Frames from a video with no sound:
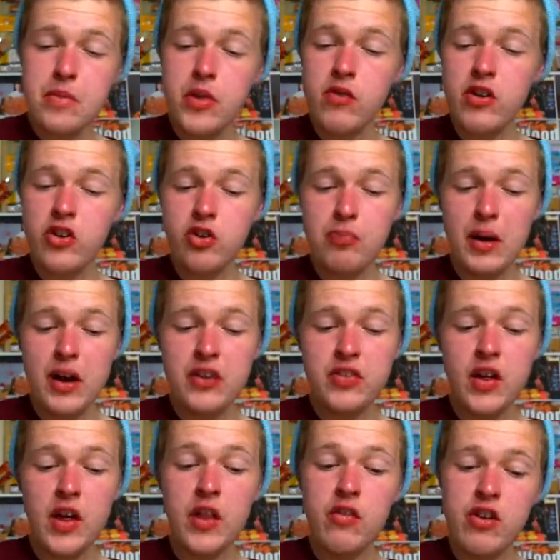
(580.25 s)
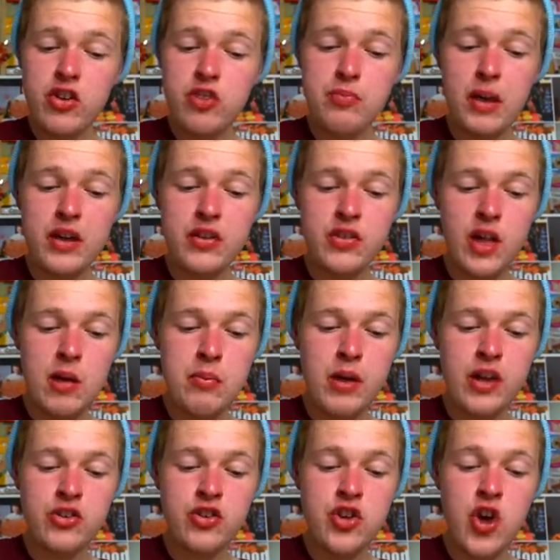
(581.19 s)
There is spice there,
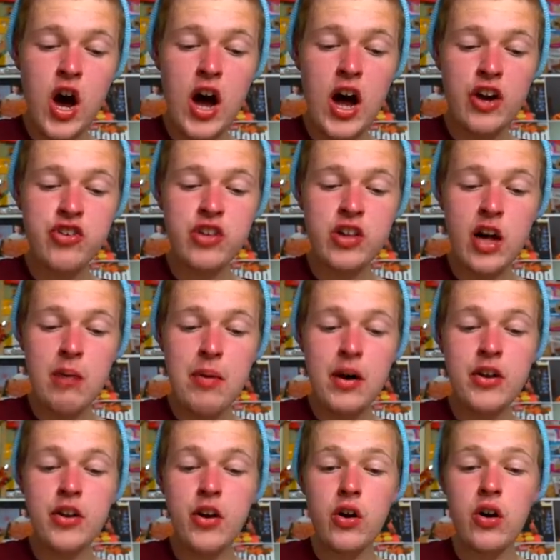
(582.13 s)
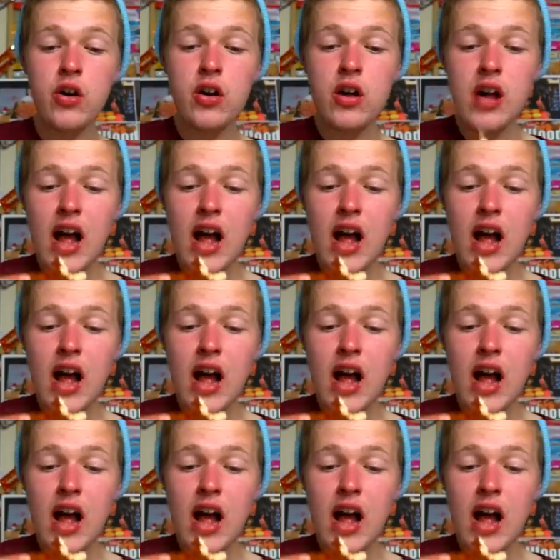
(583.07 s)
but it's not actually that bad, you know.